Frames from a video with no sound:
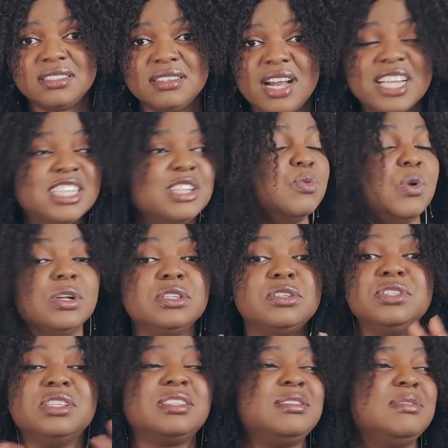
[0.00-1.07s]
I didn't want to
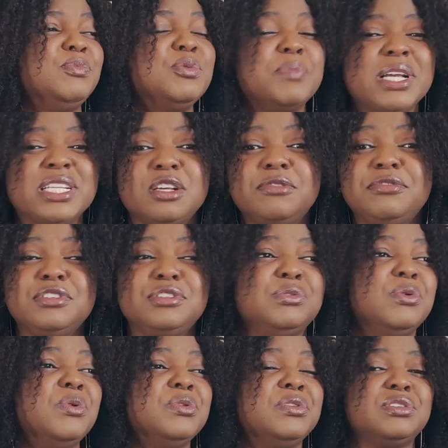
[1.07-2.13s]
just put myself into
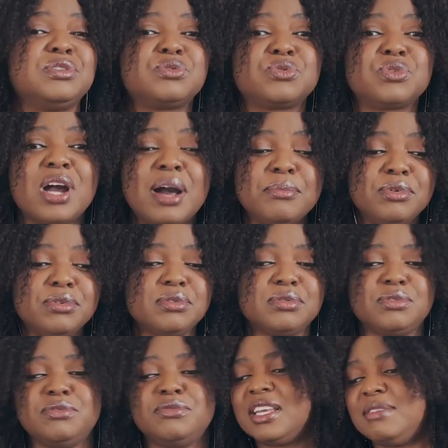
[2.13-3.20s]
all these troubles
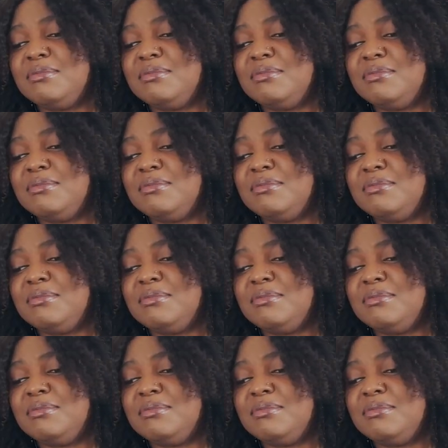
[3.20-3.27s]
of